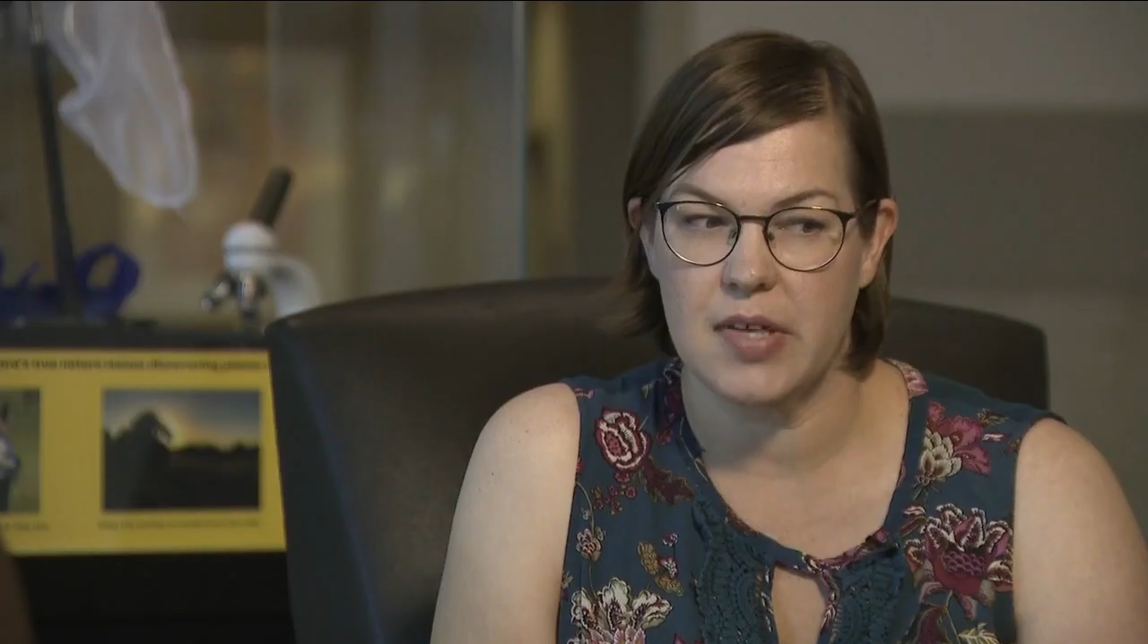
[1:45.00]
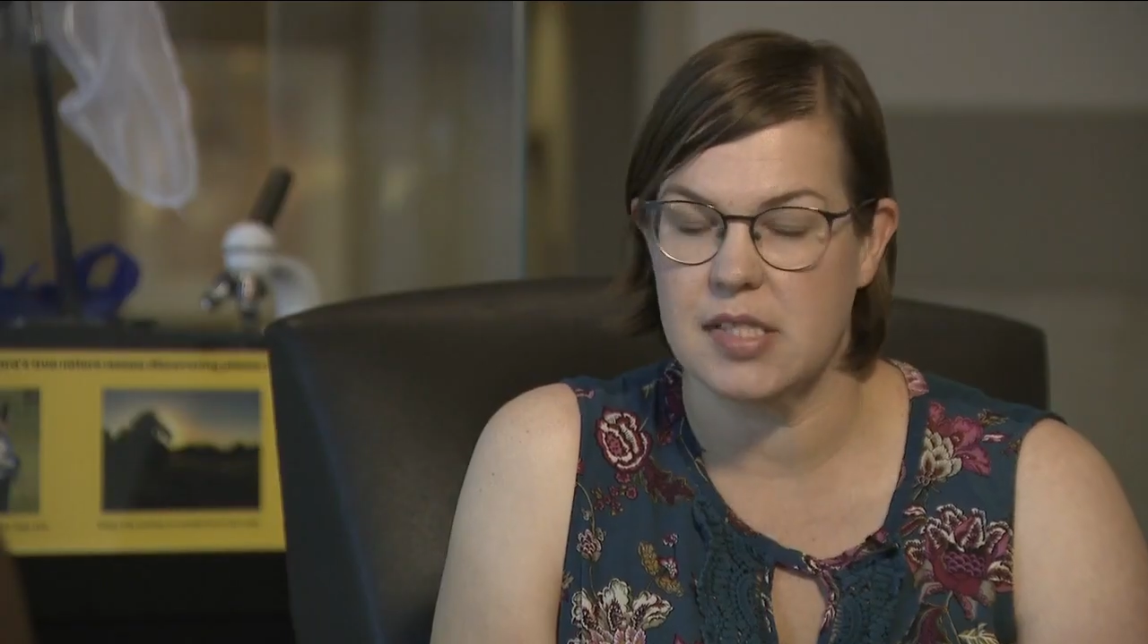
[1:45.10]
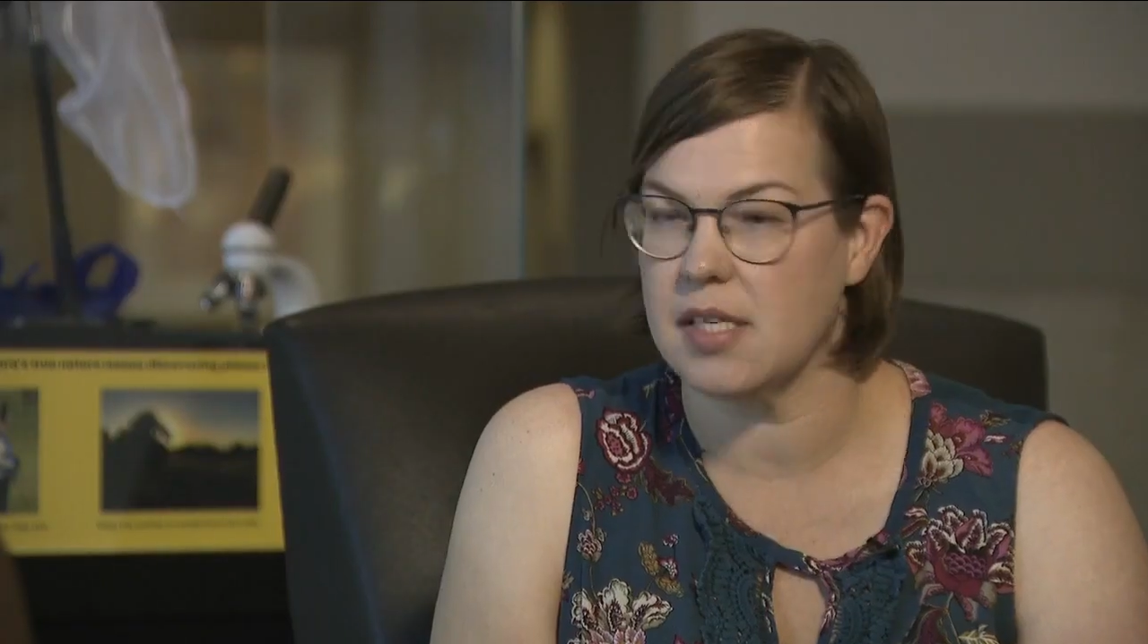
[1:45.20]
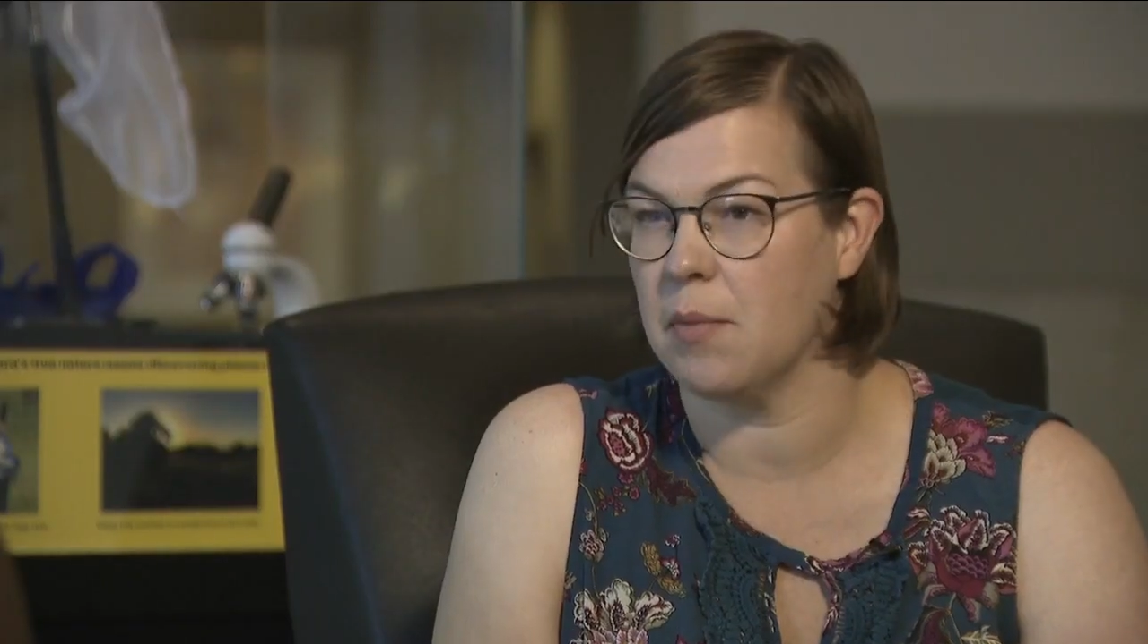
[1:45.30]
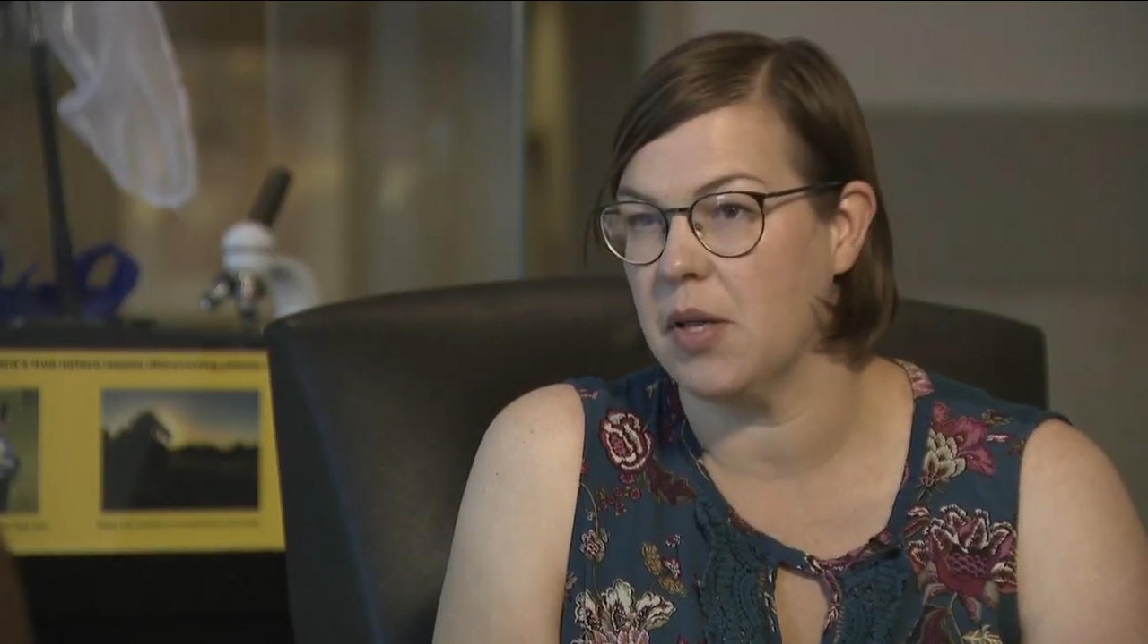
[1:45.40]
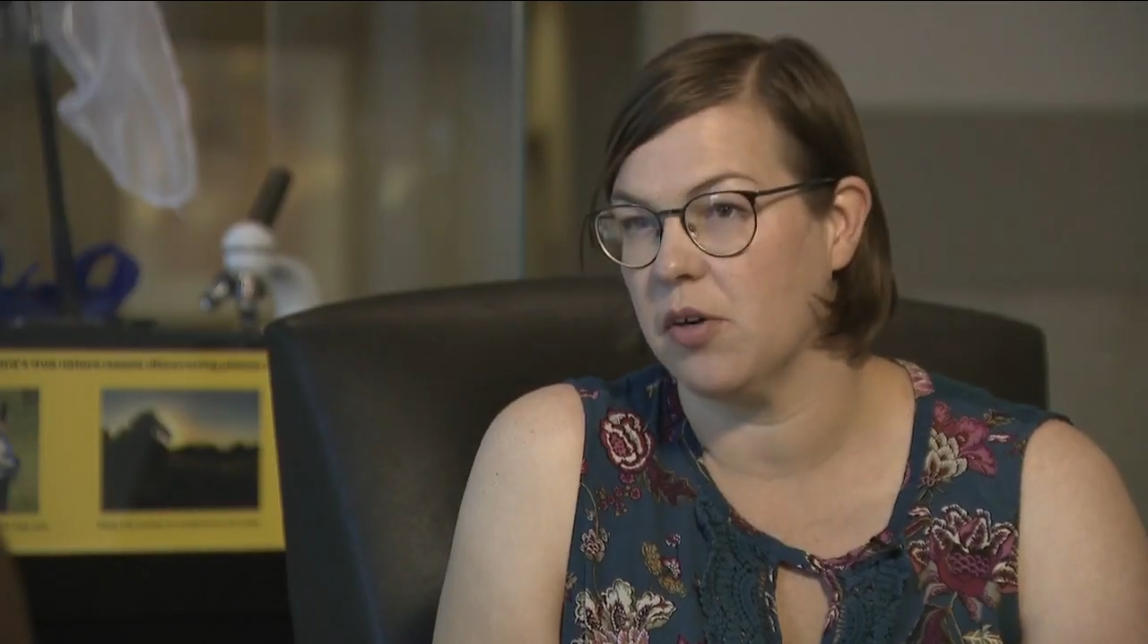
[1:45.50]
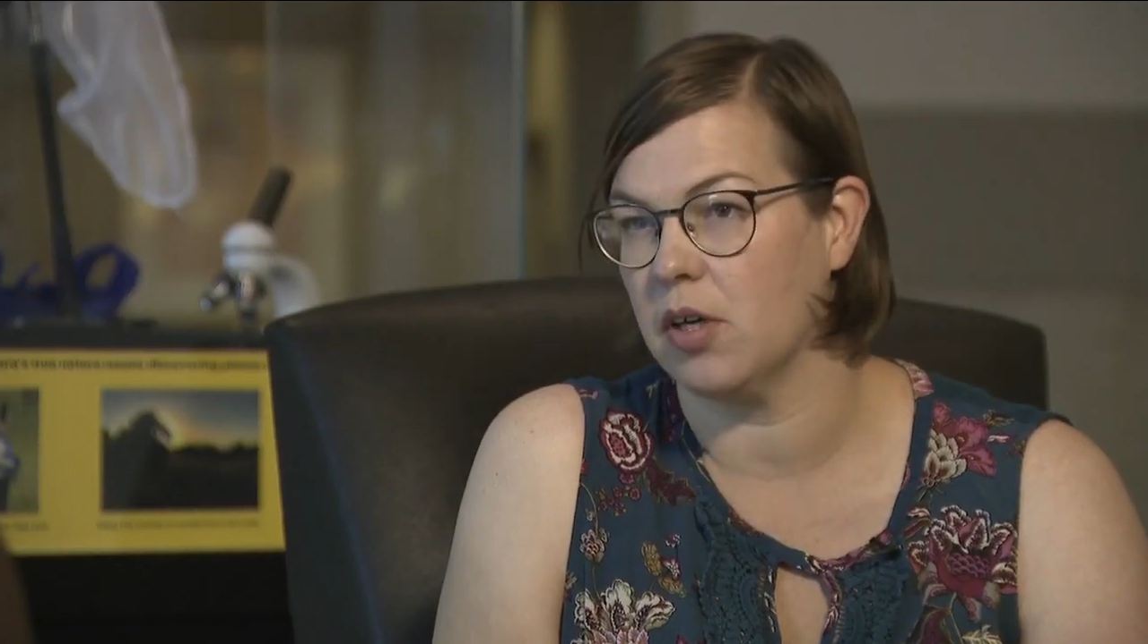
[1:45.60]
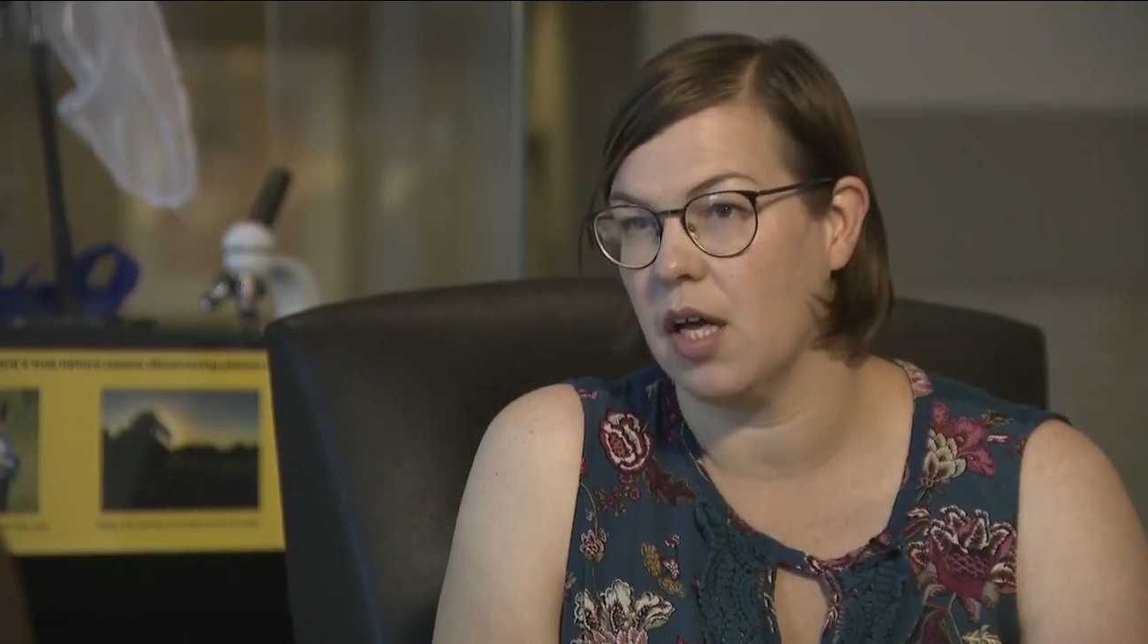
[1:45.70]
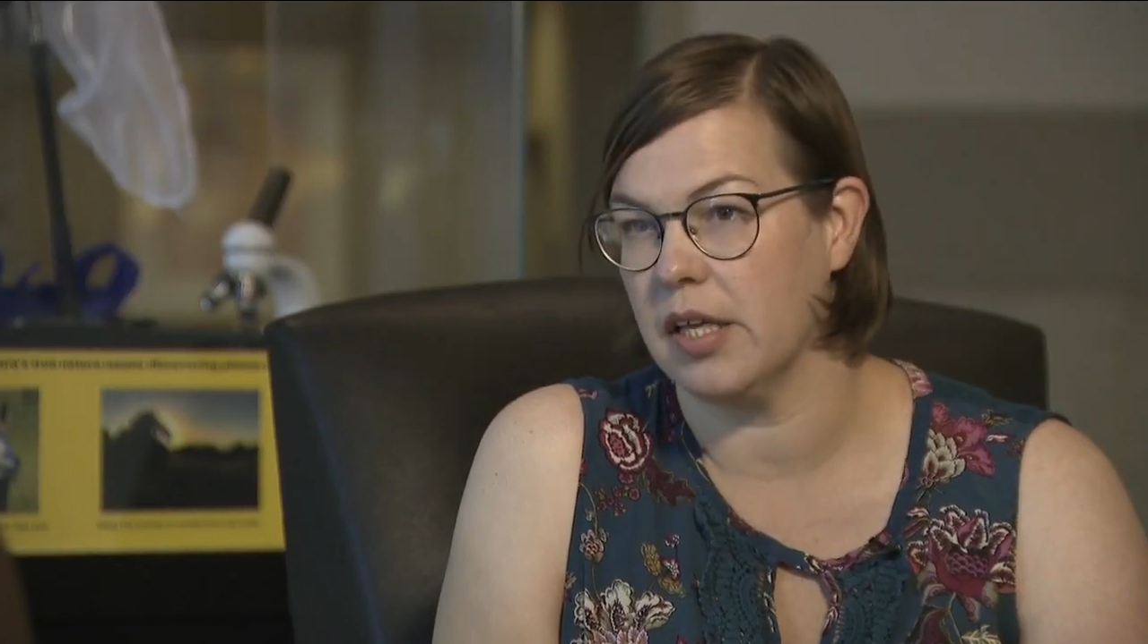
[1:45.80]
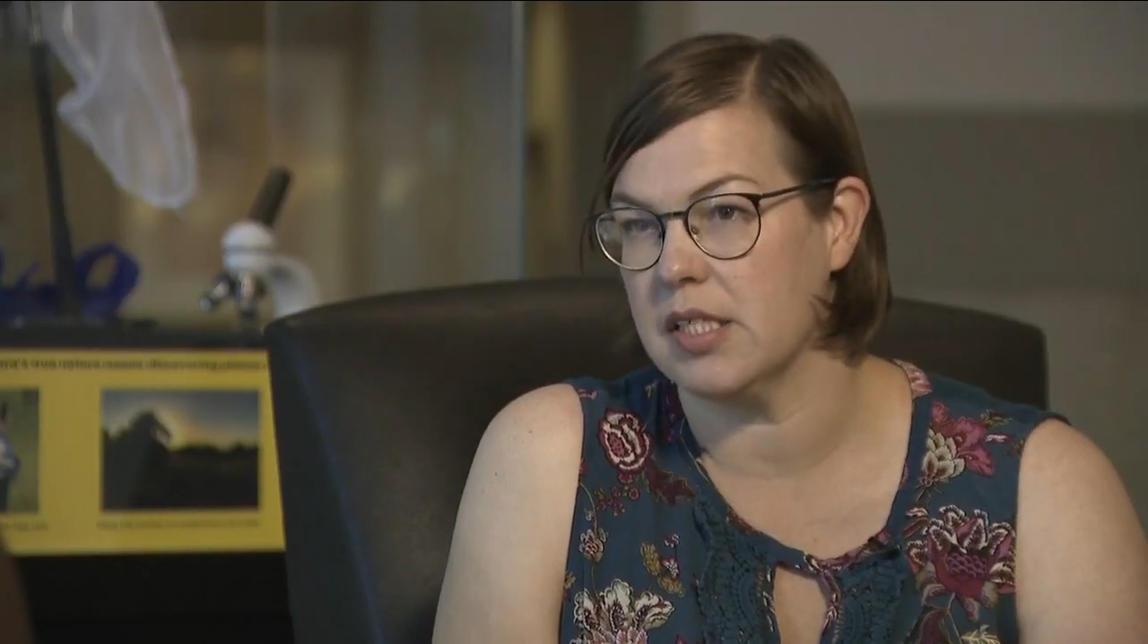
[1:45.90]
and some other
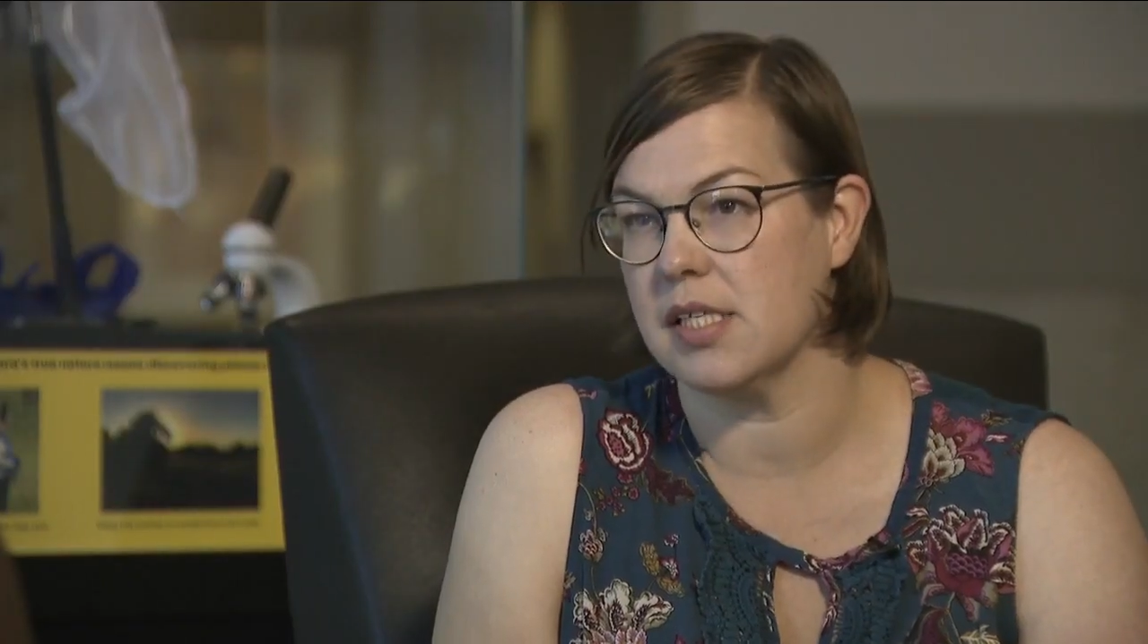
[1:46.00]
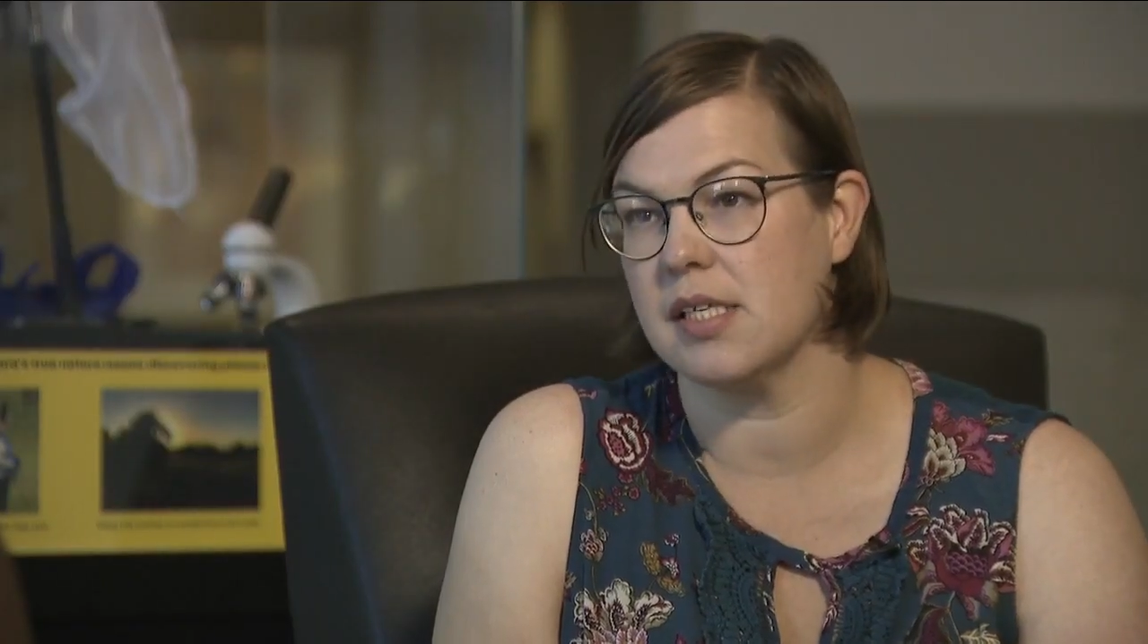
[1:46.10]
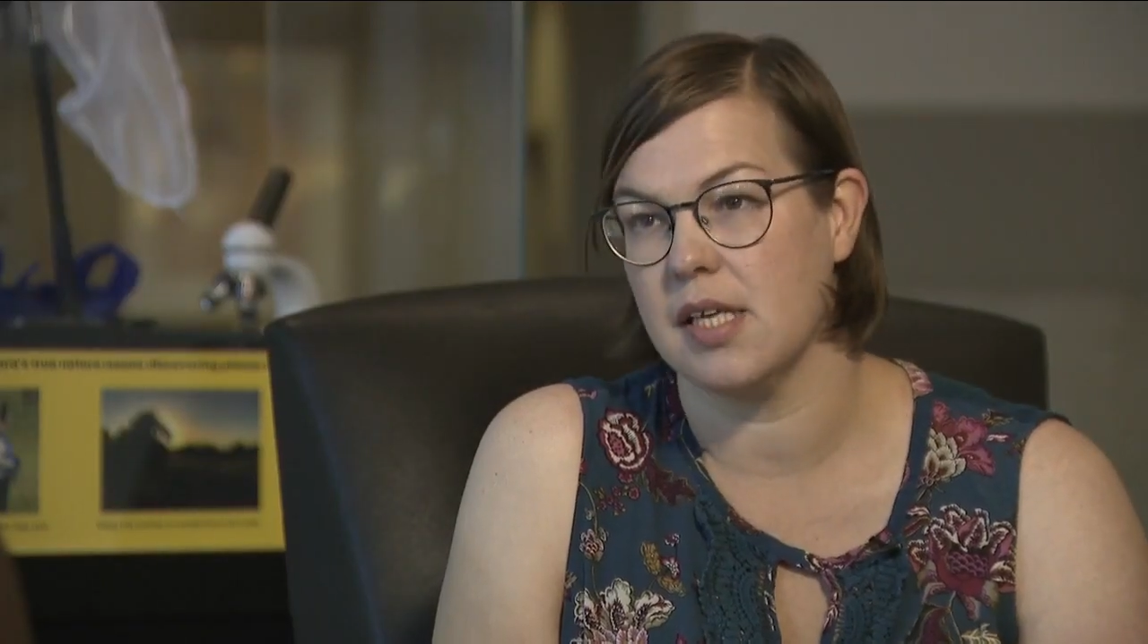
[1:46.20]
colleagues